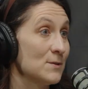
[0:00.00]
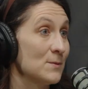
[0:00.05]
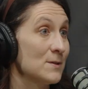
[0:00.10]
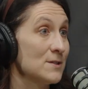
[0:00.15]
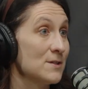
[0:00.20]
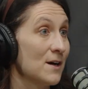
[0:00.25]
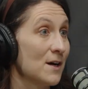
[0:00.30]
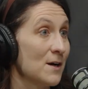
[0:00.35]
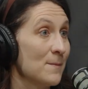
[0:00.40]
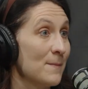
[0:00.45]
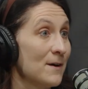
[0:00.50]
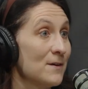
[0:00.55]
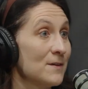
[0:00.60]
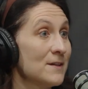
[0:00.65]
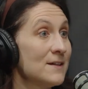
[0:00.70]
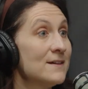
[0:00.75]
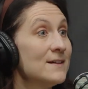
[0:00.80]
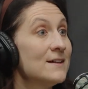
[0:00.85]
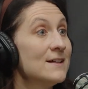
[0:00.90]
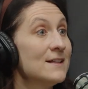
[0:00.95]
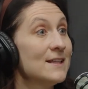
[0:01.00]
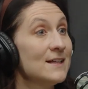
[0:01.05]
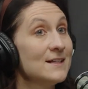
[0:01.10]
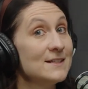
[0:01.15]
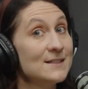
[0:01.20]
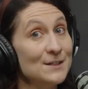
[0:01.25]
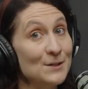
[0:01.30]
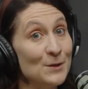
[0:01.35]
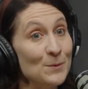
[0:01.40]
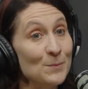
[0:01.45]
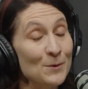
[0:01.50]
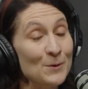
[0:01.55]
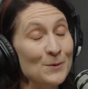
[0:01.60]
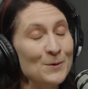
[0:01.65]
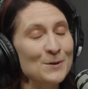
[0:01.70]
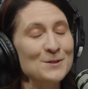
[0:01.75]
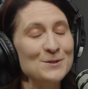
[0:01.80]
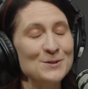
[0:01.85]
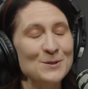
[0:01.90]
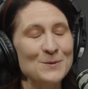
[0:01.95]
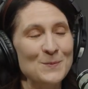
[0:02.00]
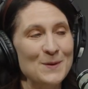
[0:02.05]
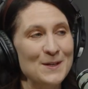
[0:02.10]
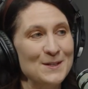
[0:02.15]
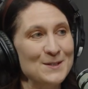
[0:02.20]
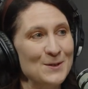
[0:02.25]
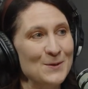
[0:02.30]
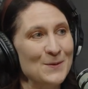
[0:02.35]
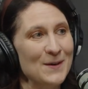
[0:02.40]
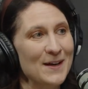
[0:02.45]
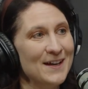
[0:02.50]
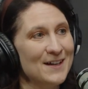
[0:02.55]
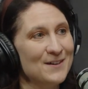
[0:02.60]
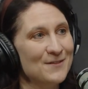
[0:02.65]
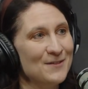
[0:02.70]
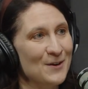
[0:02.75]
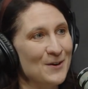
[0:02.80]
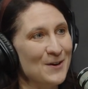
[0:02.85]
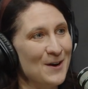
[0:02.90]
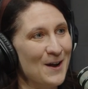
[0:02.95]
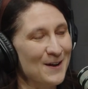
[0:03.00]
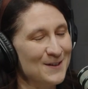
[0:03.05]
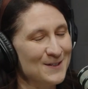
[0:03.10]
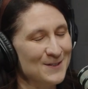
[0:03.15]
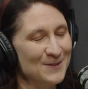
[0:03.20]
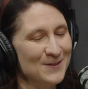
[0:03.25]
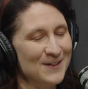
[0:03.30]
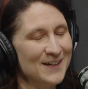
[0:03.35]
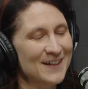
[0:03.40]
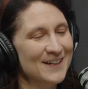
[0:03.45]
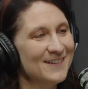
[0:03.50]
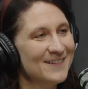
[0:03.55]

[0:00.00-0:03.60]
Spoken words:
want to talk about things that your broker should be doing if they're not doing?